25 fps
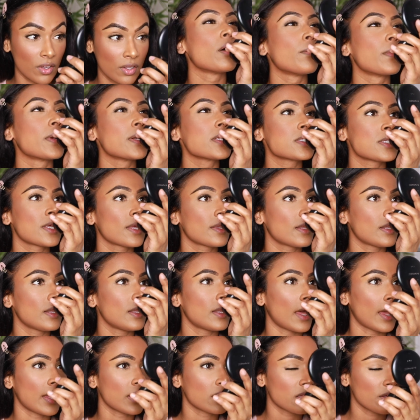I want to say the
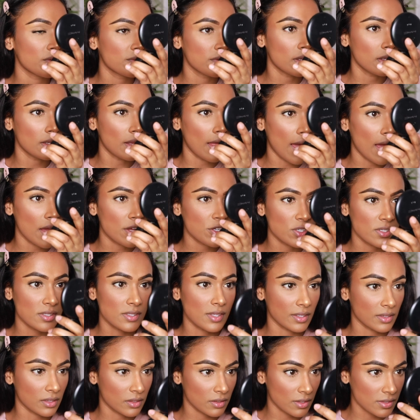length of the lash is like